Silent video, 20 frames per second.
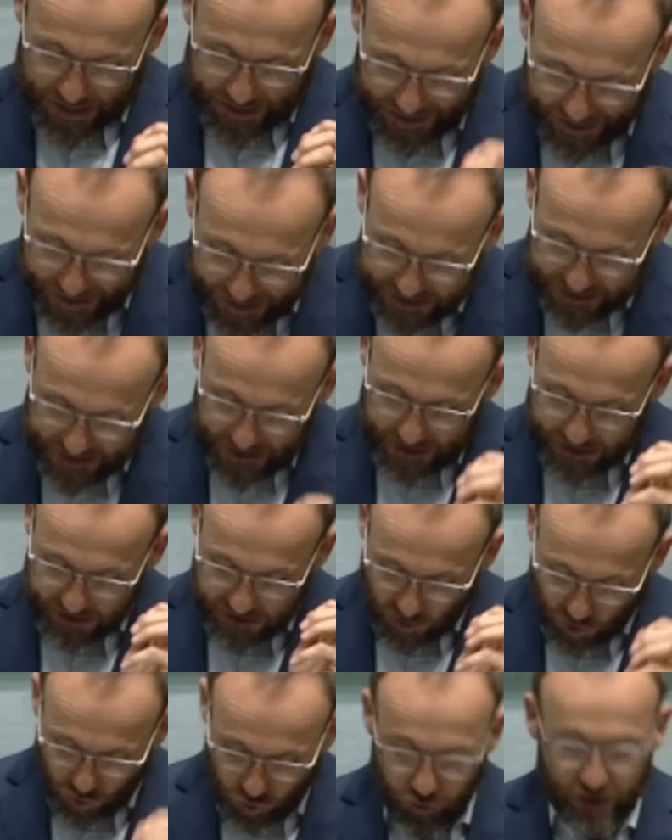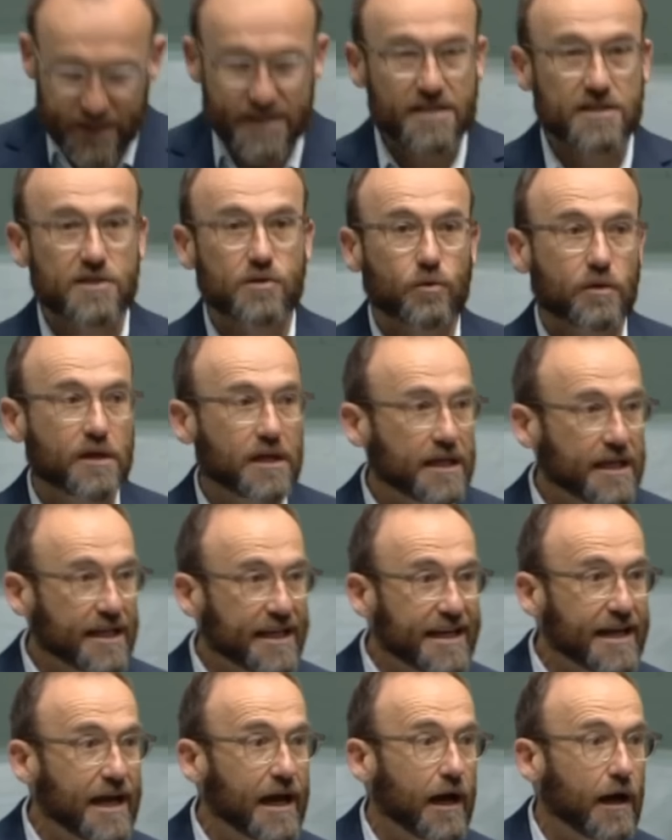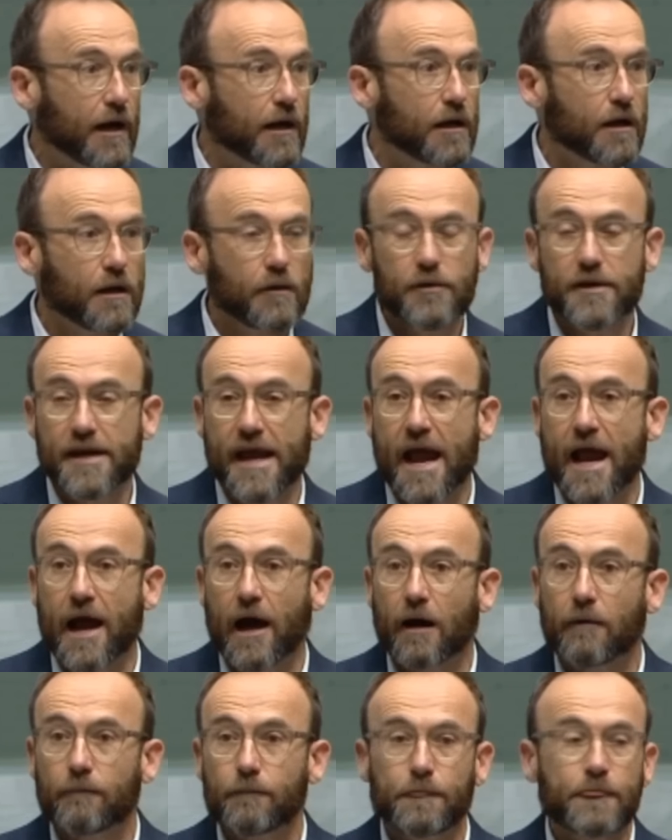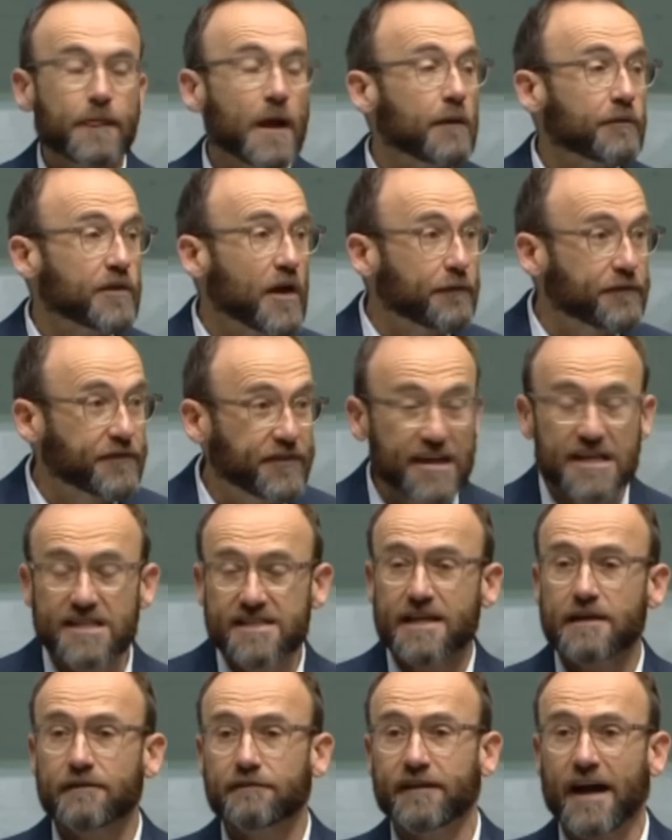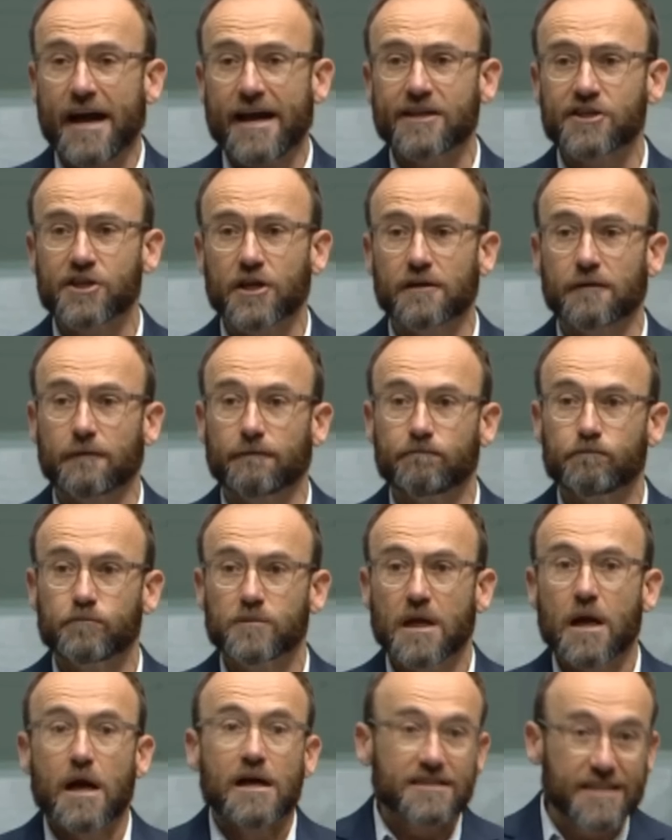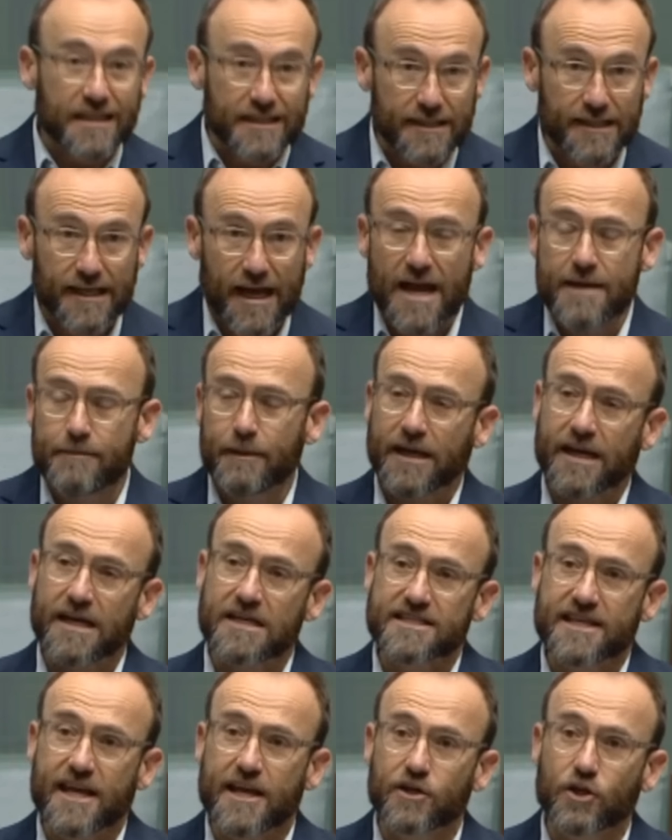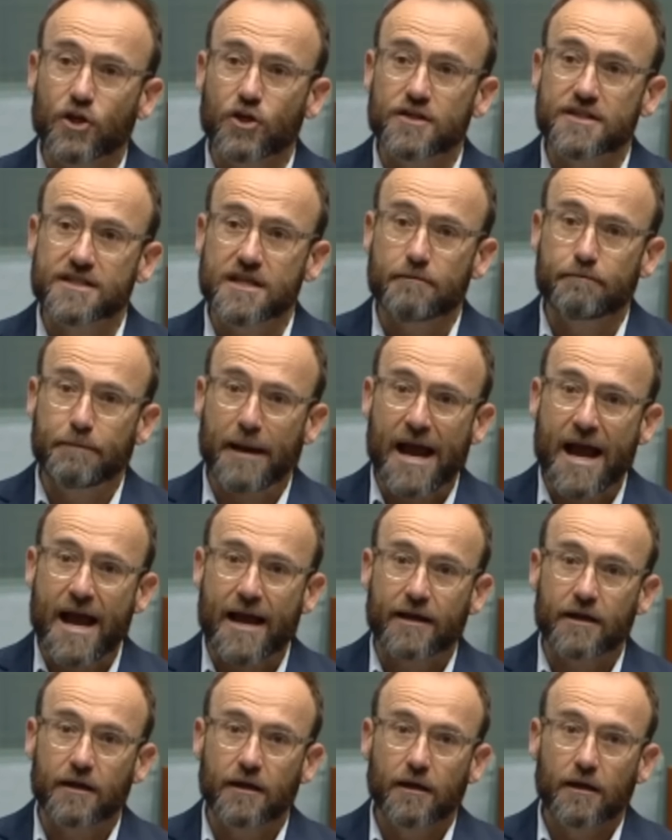It is crystal clear now that this invasion that Labor continues to back